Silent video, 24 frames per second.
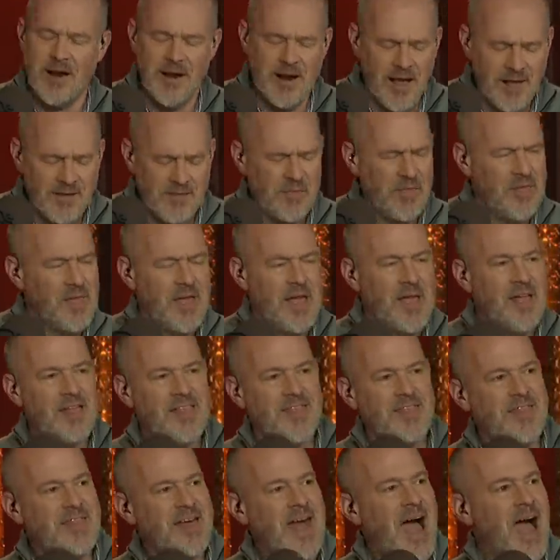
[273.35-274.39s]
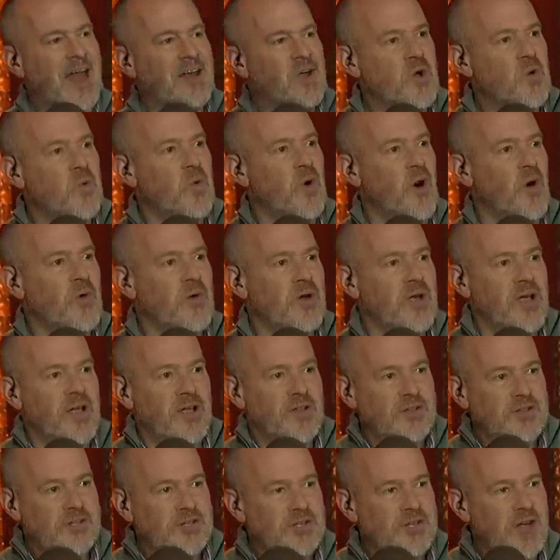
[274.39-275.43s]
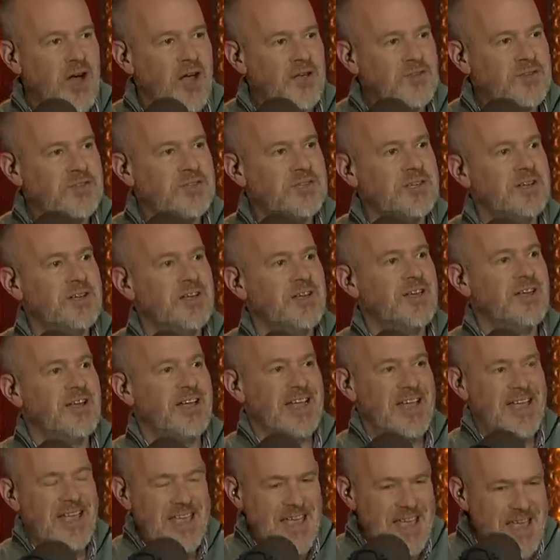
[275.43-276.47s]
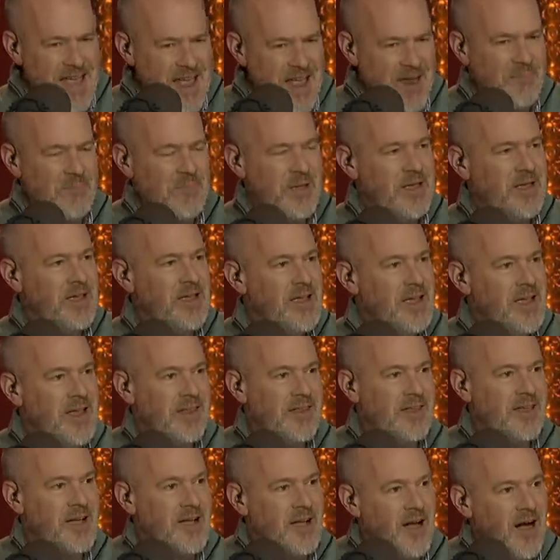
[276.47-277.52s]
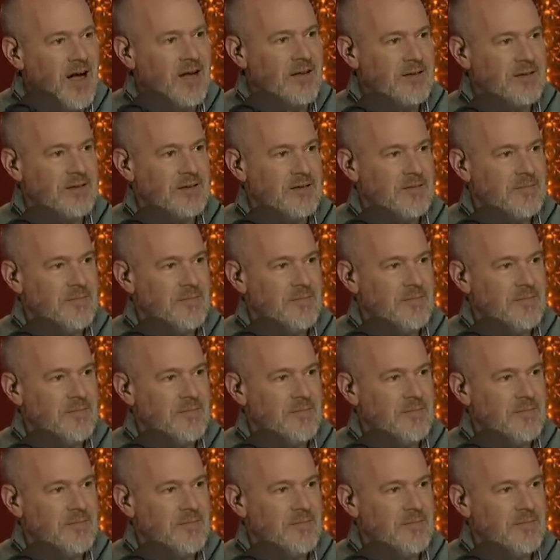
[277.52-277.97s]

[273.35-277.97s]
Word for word: And I that quote just hit me in the gut.